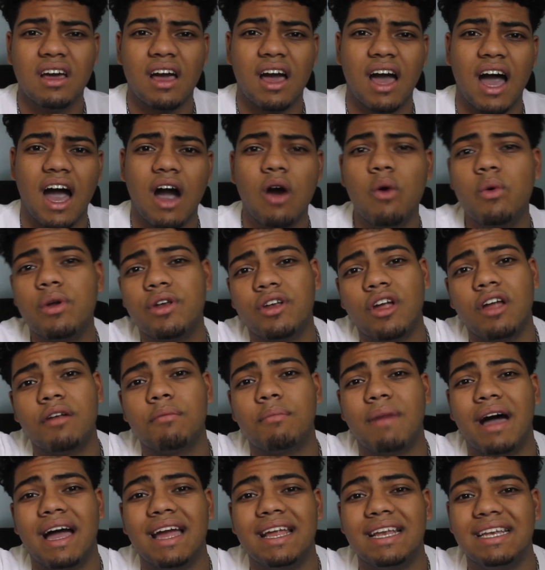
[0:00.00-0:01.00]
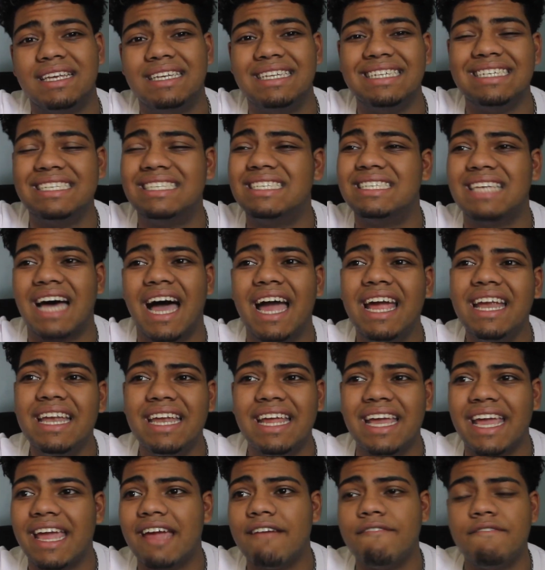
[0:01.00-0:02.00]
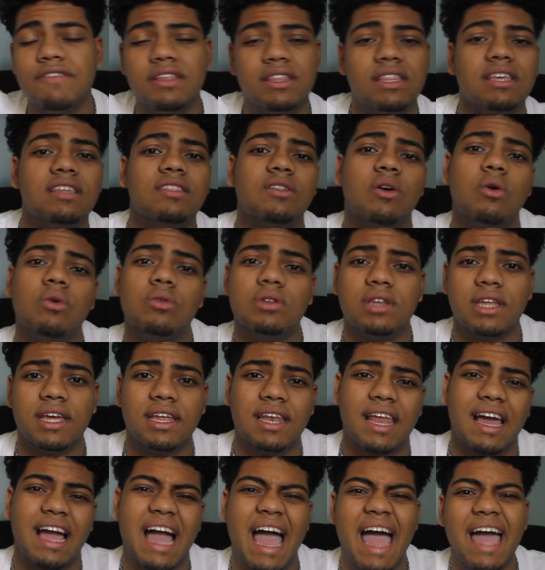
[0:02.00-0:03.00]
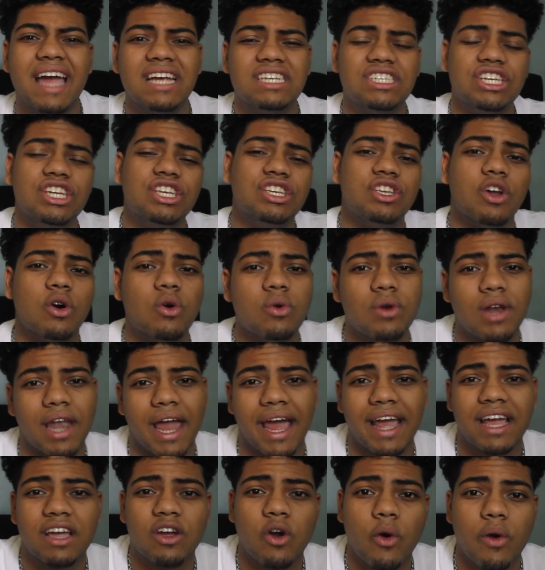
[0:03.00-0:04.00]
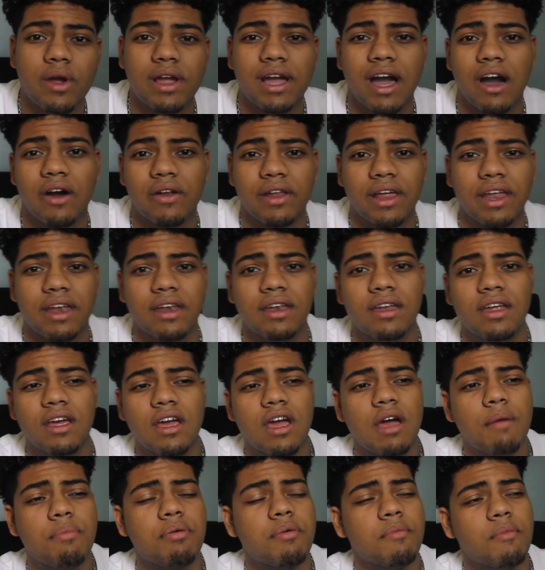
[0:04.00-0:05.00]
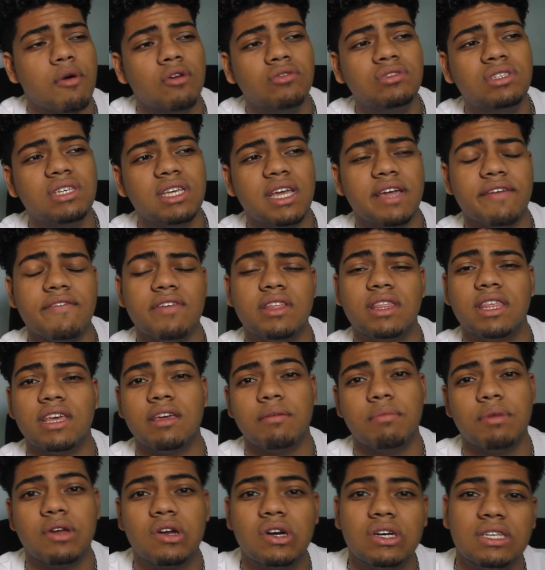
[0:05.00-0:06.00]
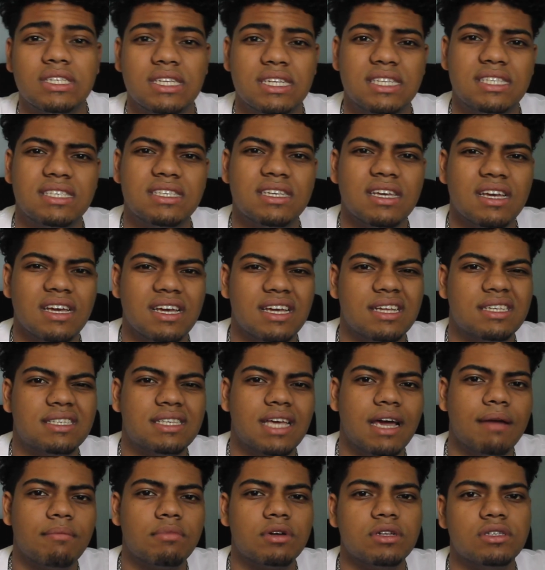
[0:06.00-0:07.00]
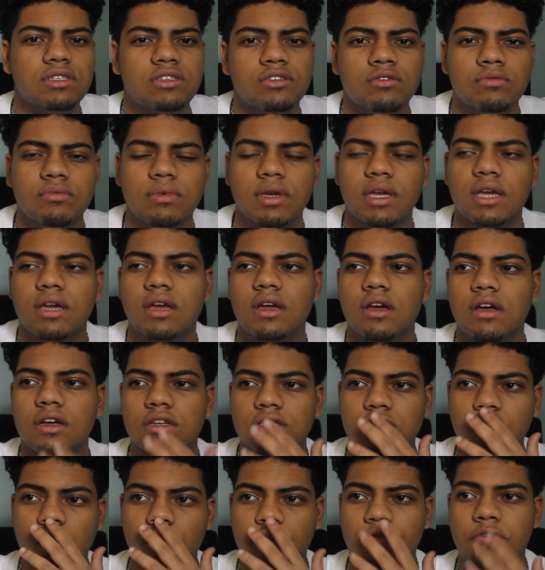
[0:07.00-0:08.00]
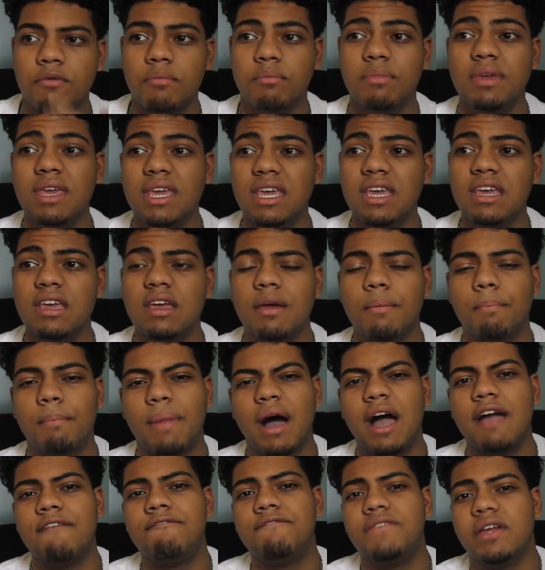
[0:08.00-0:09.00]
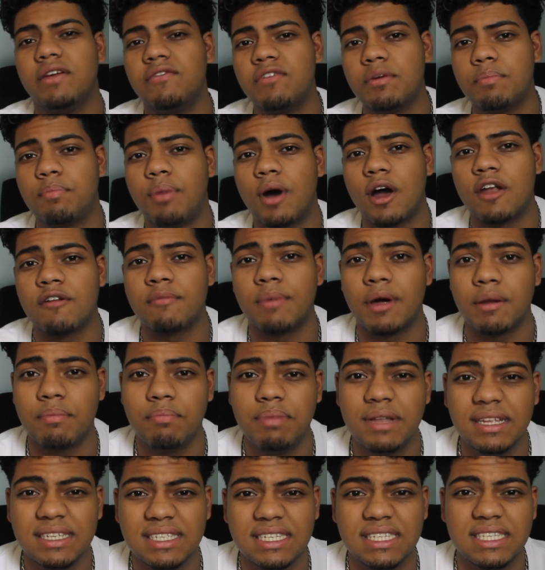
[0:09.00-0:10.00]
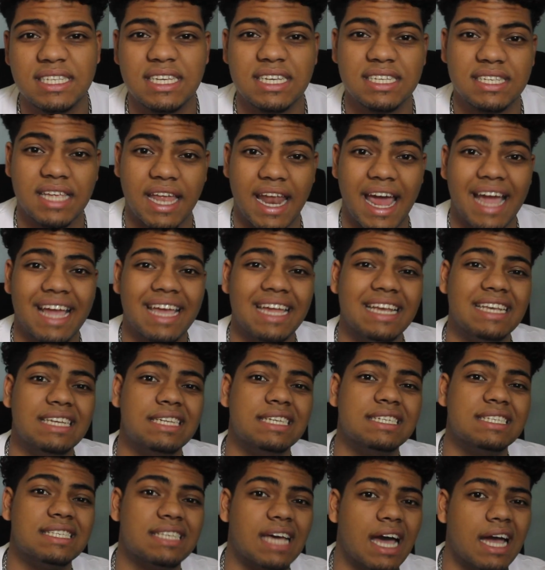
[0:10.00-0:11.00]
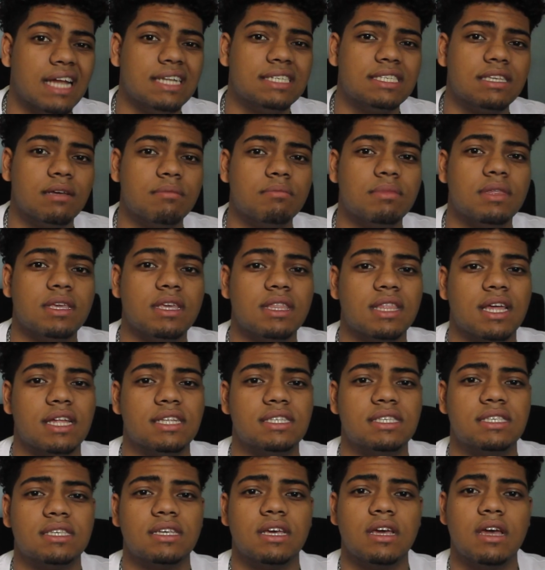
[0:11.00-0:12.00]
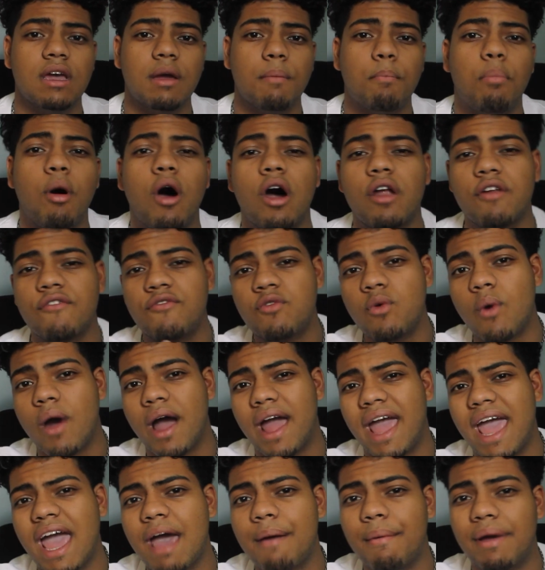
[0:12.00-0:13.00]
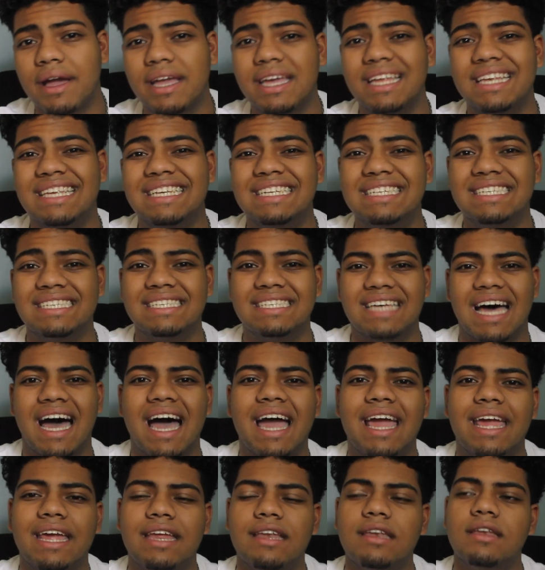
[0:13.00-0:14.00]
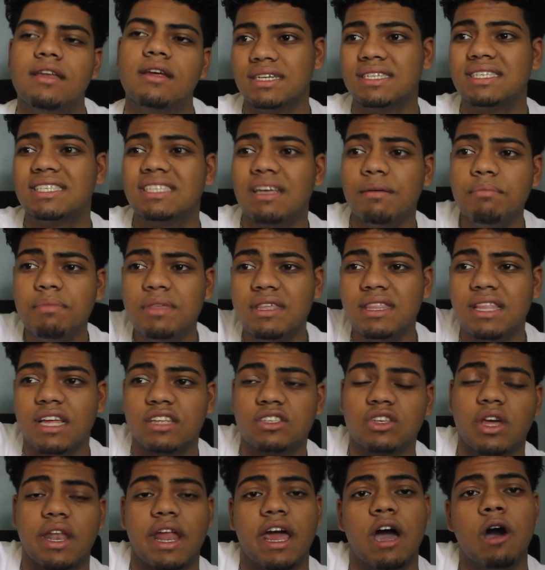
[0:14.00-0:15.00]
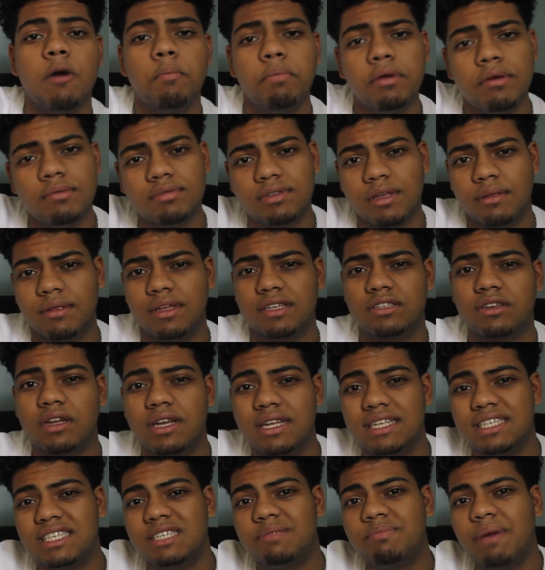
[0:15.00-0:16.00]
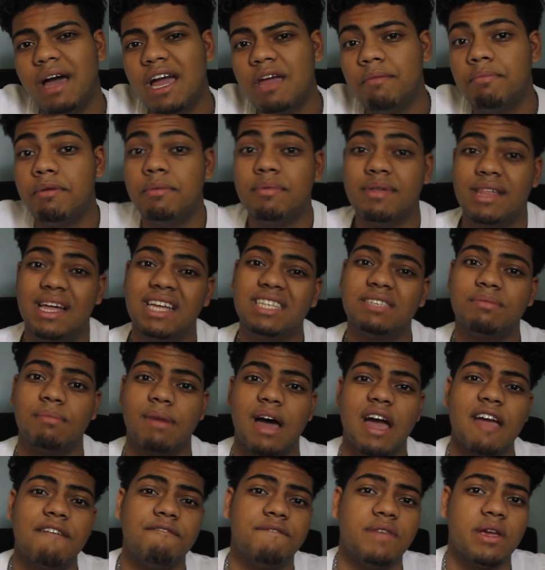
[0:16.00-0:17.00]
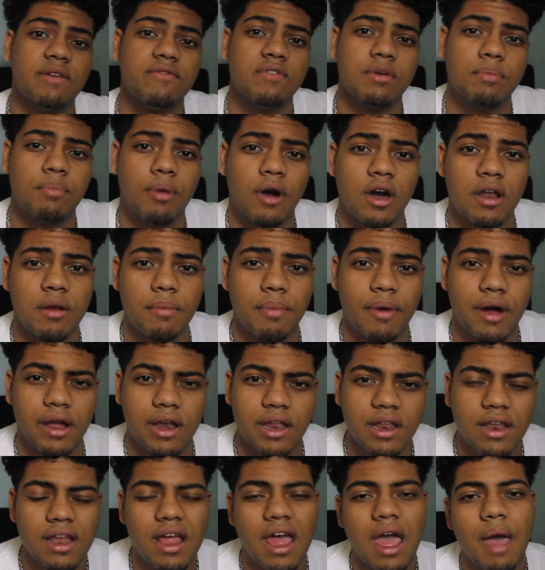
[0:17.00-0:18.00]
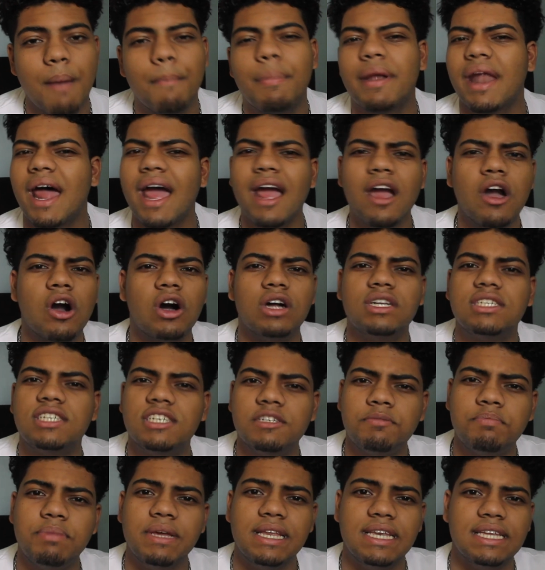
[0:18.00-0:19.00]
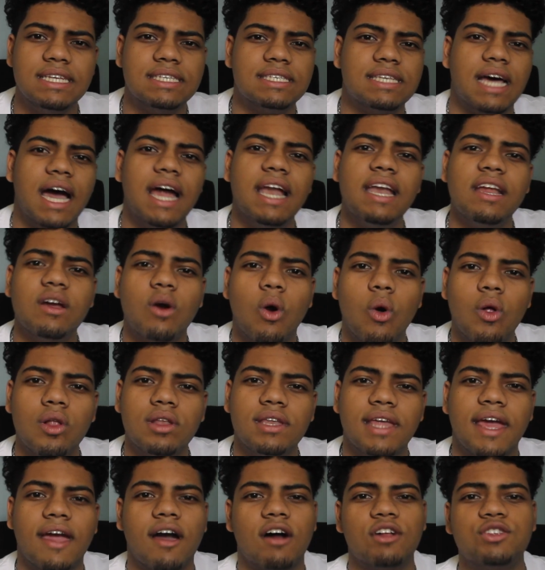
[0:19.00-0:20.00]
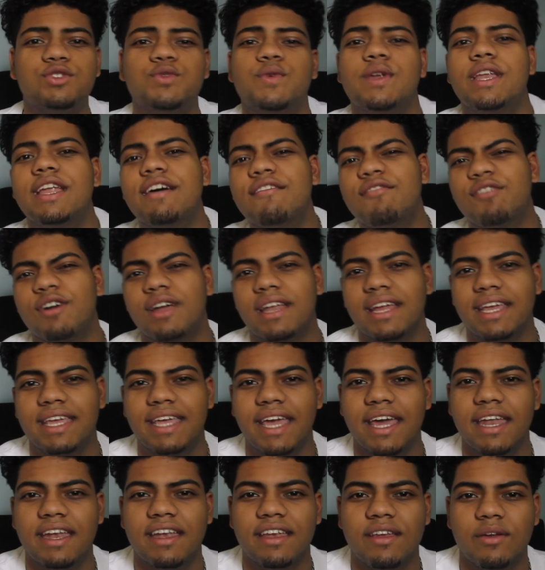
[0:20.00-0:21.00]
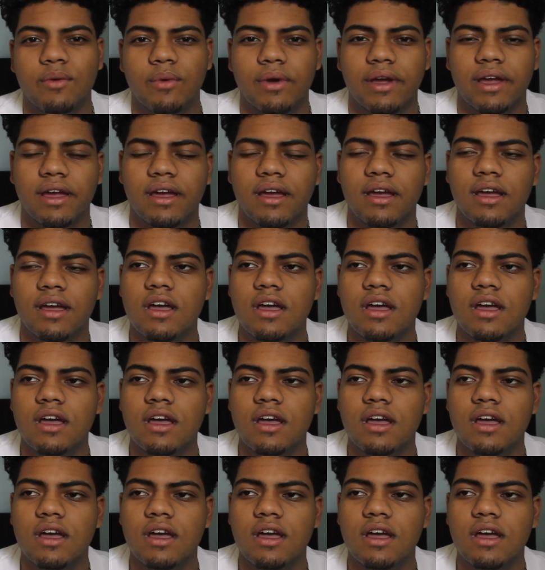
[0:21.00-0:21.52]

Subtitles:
I would not mind designing everything the whole day. Like, I actually don't like going out and promoting everything because it's time consuming. So for me, my favorite part about Plicity is that I can design something that's part of who I am. I can design something that's going to help people, something that's going to inspire people. That's my favorite part about it. But I can't just be designing all day, else we're never going to get anywhere.